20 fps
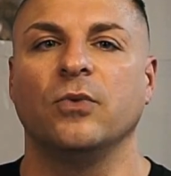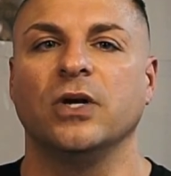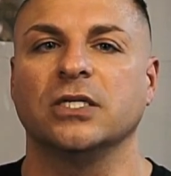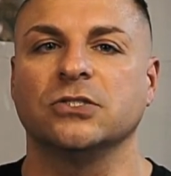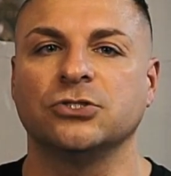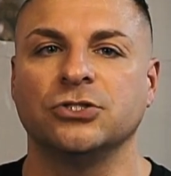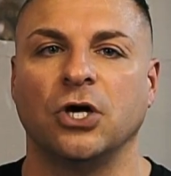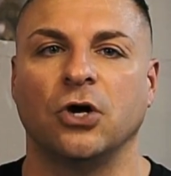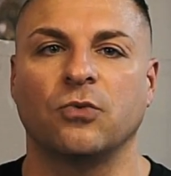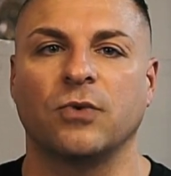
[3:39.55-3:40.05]
with
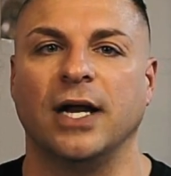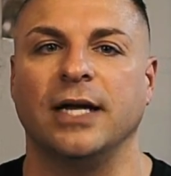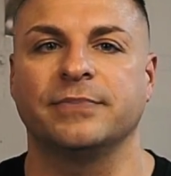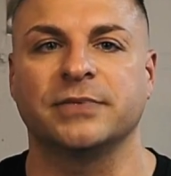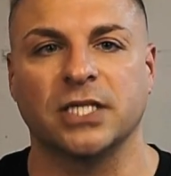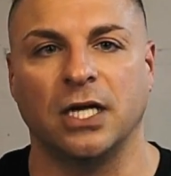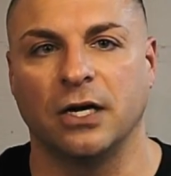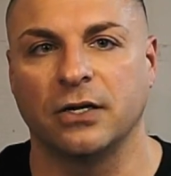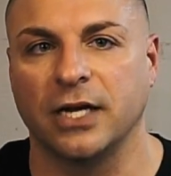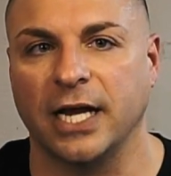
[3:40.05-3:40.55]
low
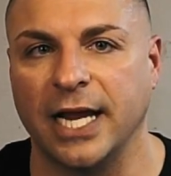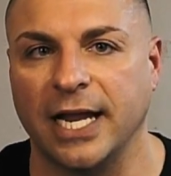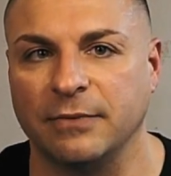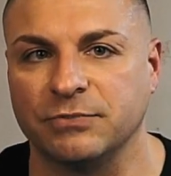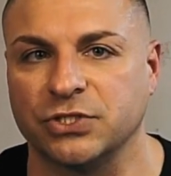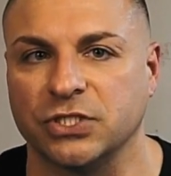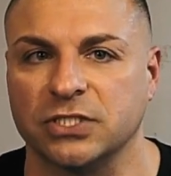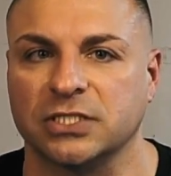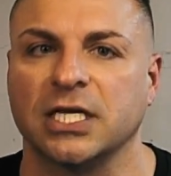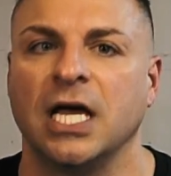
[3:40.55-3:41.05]
reps on your
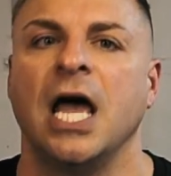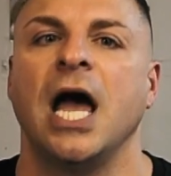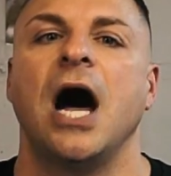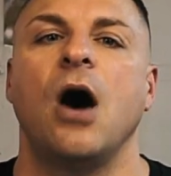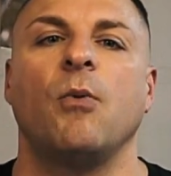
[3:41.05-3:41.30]
hamstrings.